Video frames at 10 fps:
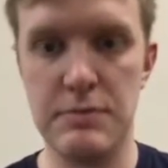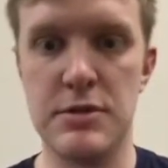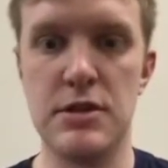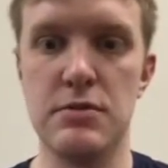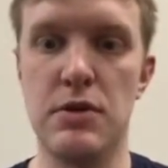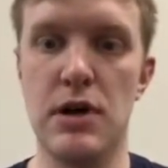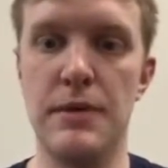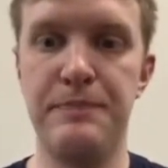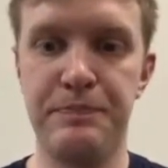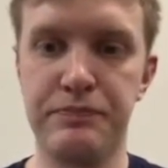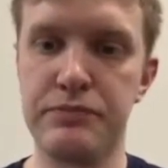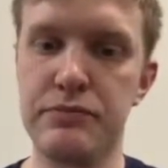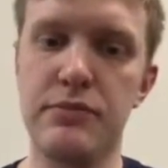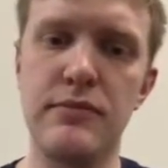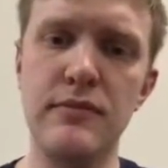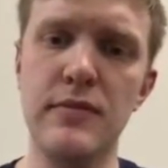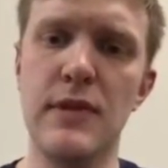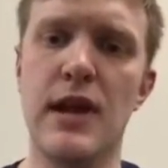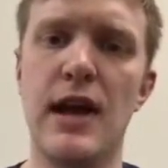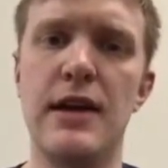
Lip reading: to the wall. Okay, and